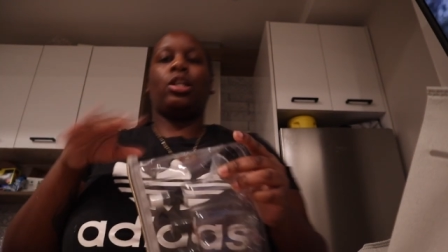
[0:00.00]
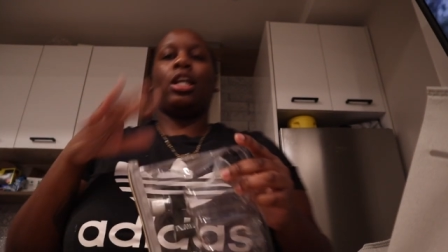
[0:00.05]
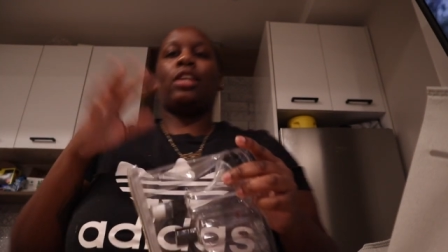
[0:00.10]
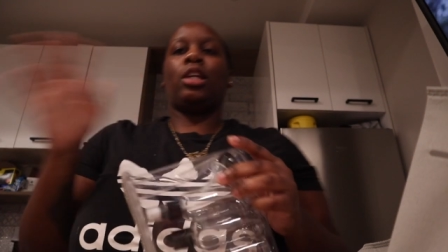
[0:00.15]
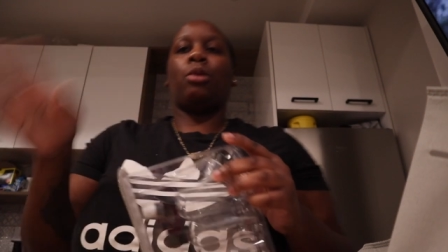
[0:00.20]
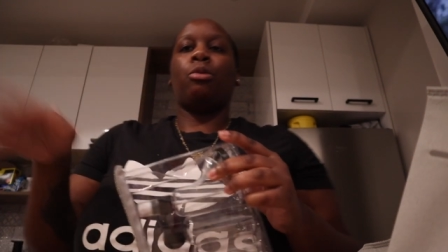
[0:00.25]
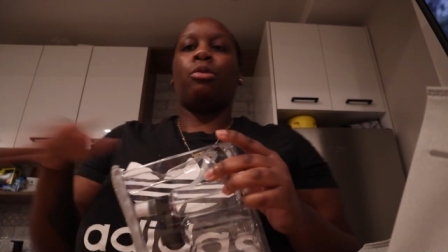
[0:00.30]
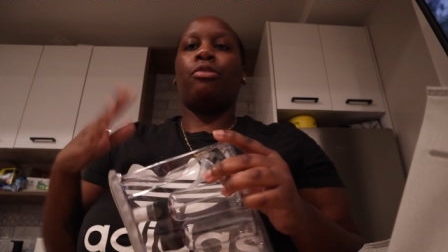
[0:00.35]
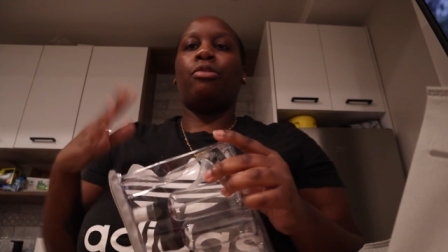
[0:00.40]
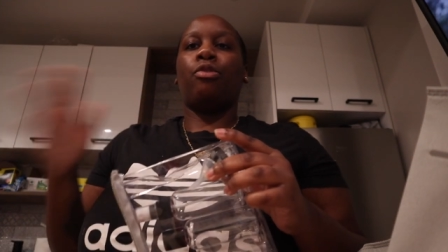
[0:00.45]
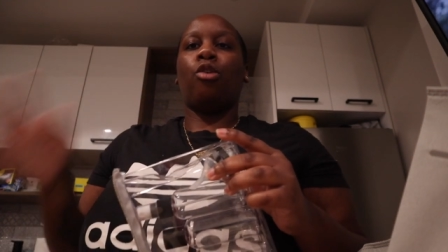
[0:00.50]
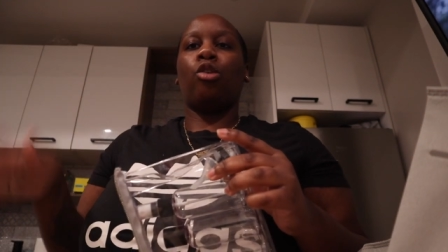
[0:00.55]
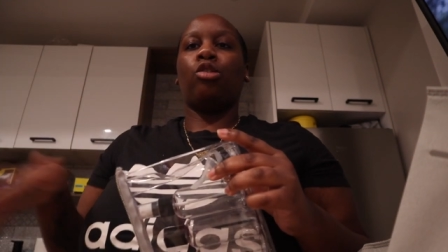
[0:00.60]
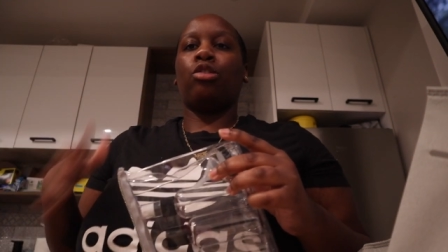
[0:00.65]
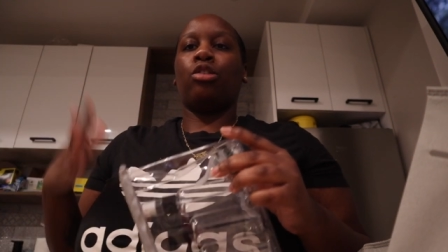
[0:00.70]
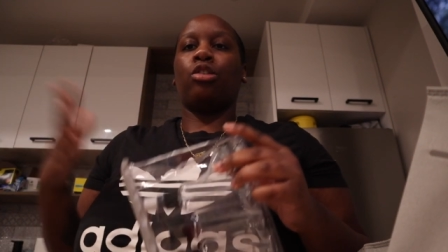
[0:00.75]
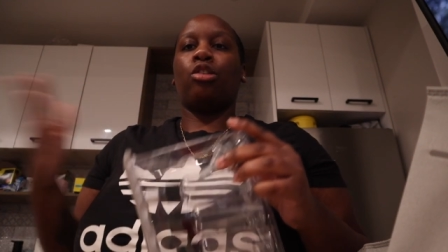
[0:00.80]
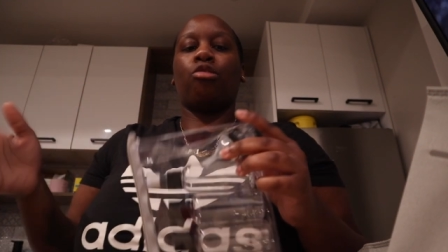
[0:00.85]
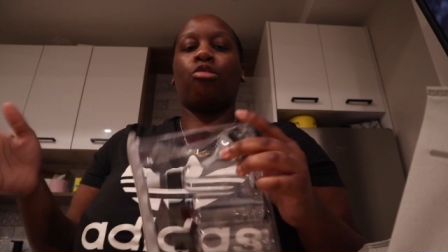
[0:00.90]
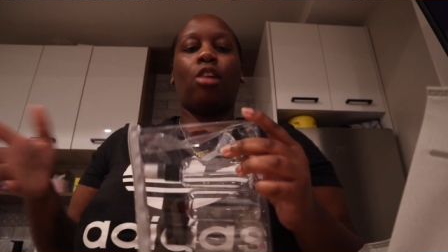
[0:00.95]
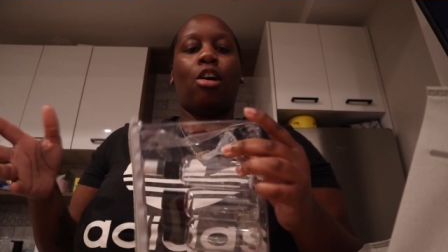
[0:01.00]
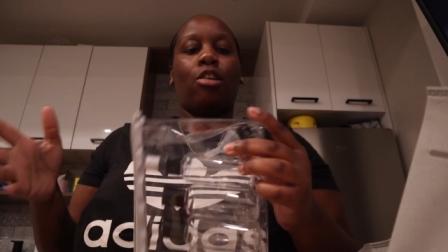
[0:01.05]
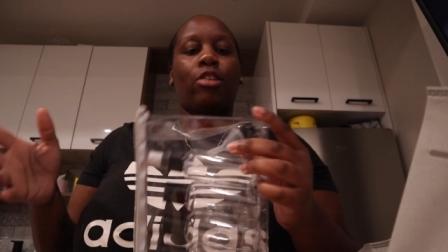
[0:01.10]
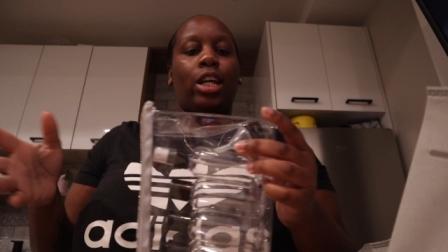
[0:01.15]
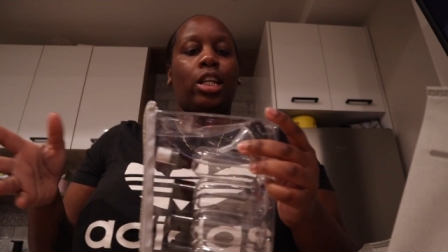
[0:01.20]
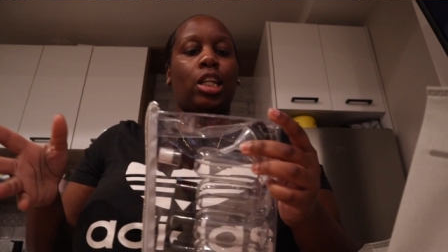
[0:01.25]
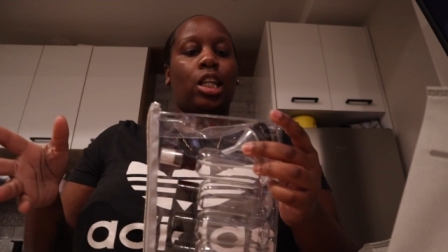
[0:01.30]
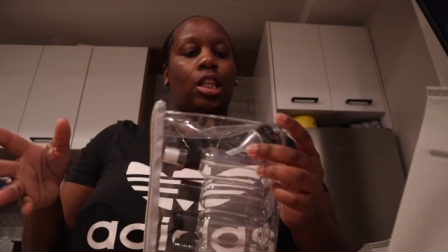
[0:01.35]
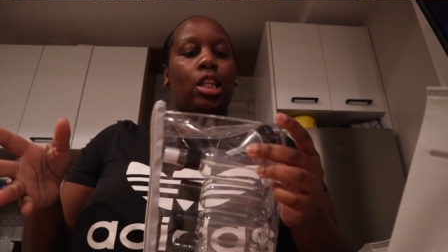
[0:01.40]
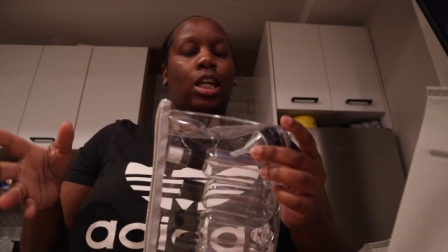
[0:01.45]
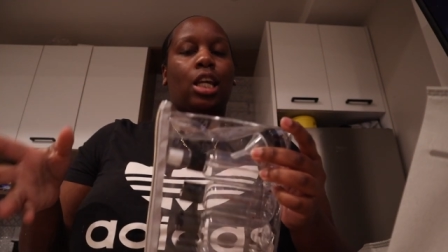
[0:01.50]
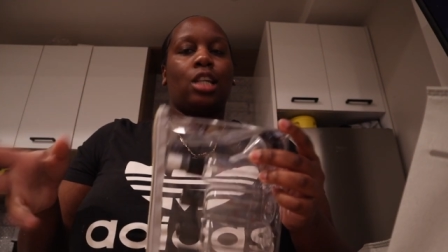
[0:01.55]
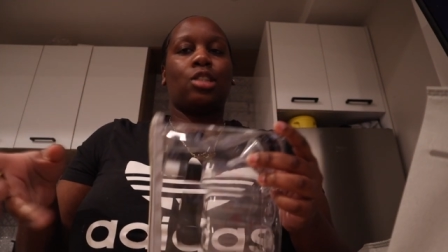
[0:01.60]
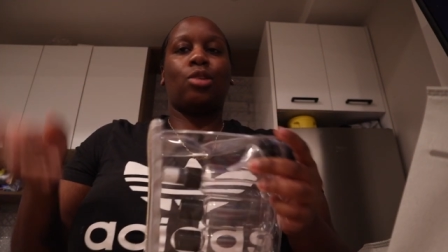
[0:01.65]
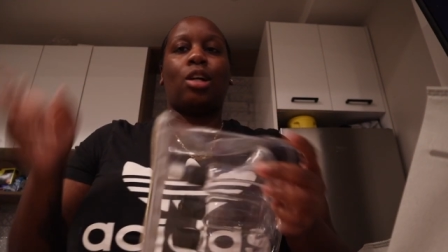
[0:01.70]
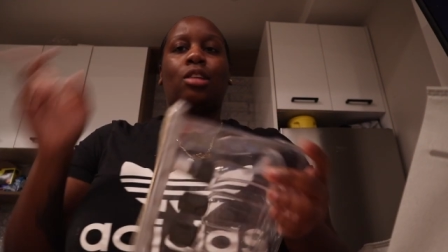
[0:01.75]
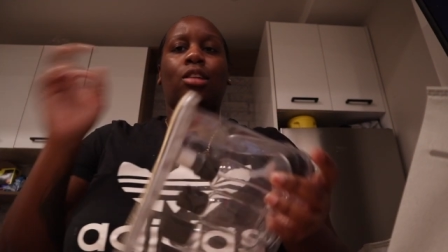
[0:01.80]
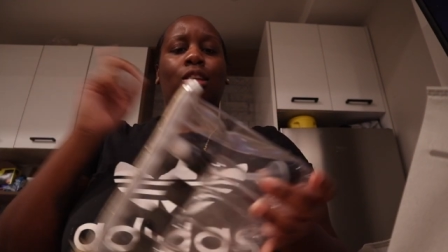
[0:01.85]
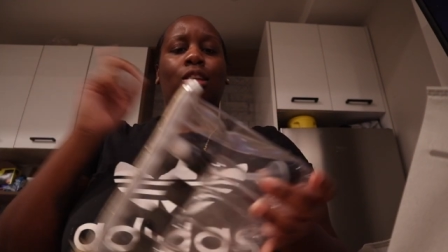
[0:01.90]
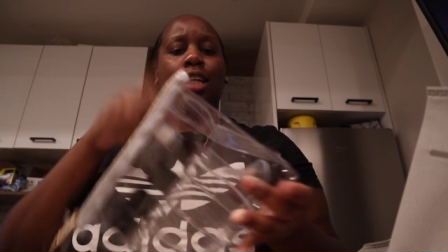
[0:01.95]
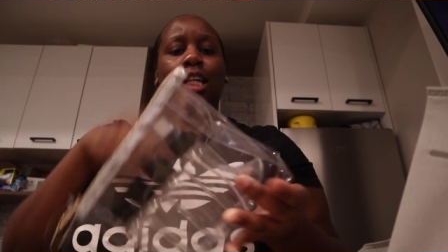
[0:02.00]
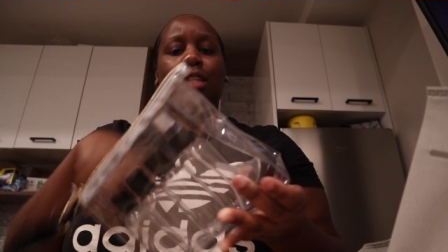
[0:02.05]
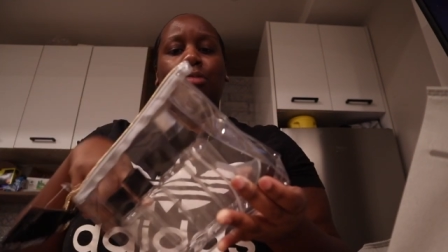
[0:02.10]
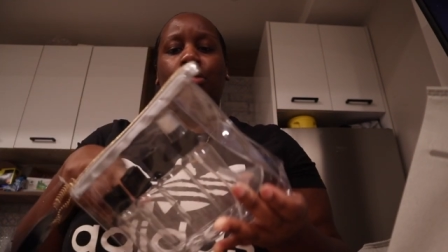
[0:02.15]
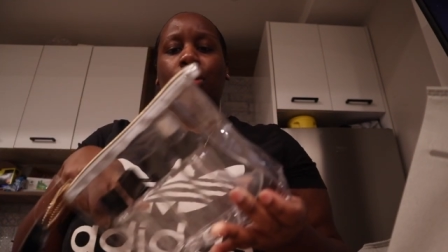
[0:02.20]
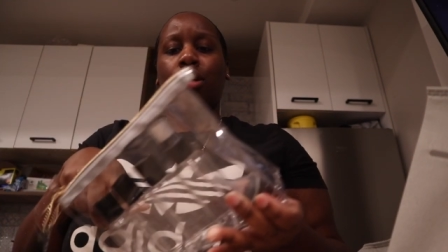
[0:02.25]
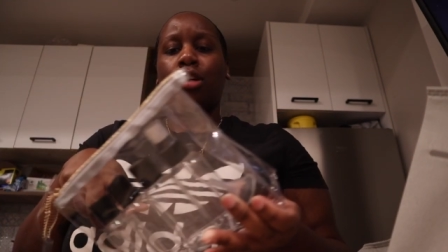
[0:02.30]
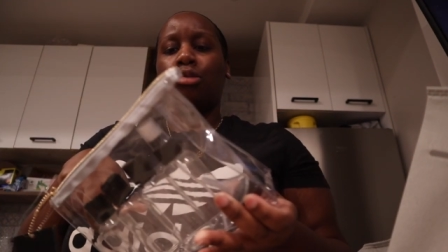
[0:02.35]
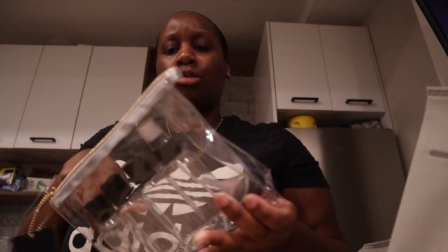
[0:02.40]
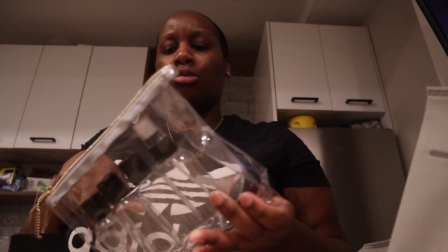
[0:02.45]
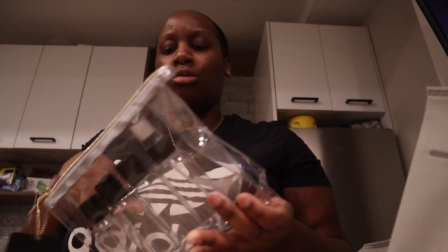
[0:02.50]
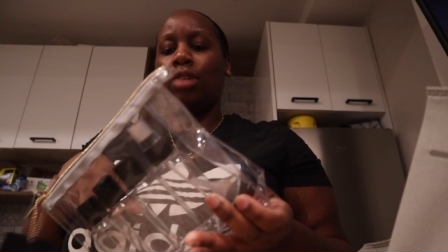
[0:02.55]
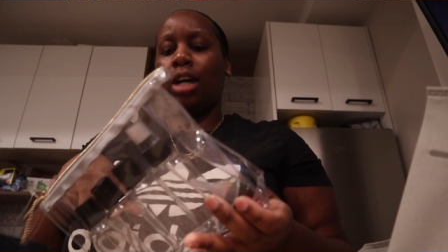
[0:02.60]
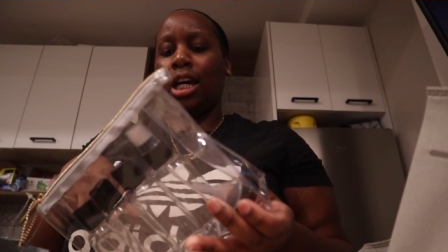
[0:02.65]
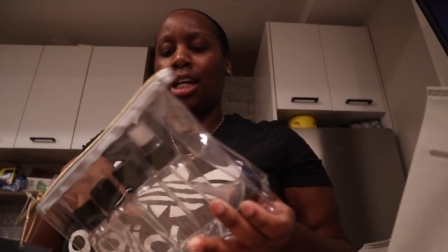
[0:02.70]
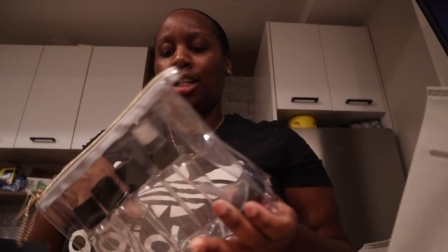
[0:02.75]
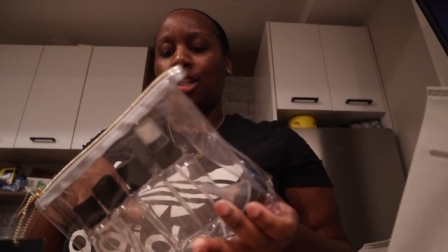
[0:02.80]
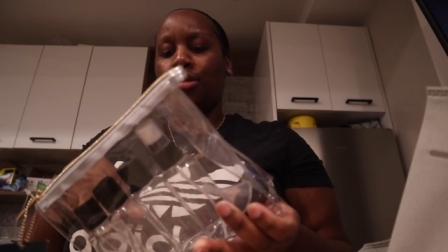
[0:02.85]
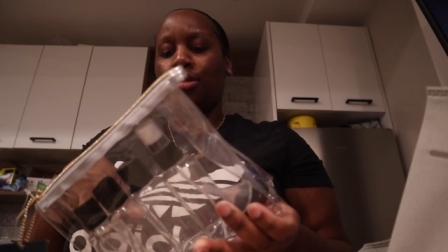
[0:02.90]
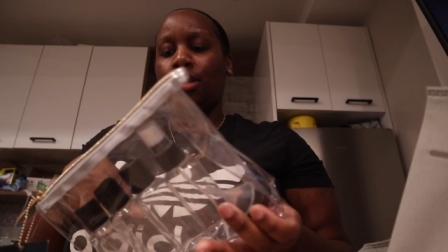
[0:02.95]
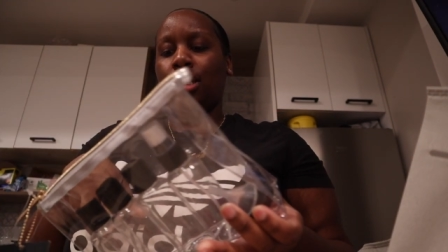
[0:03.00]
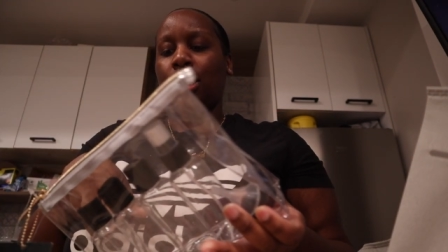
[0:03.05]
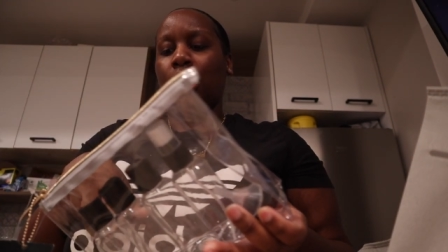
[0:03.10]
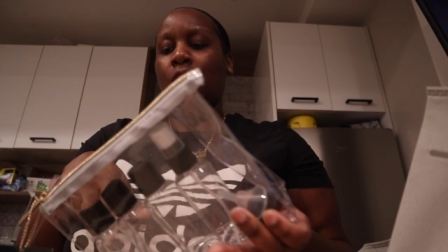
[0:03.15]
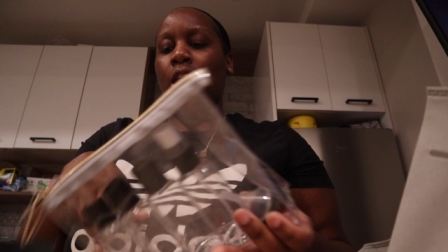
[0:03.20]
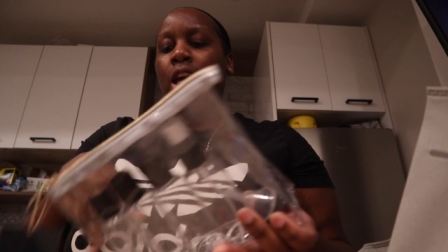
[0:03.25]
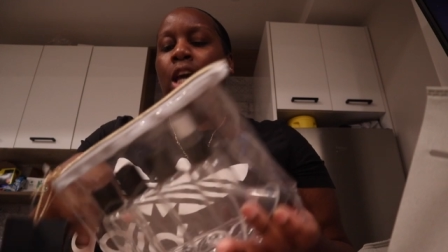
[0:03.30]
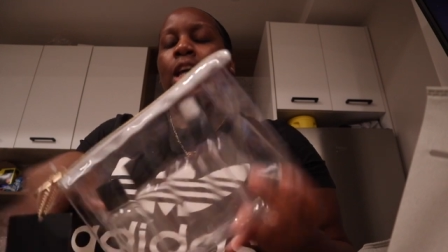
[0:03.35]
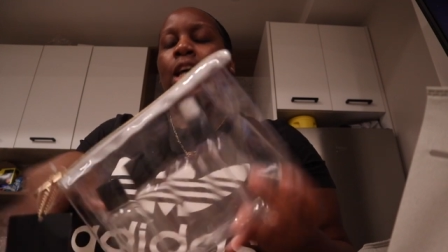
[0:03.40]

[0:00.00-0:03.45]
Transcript: nothing will fall on the ground or anything so I think that's pretty cool actually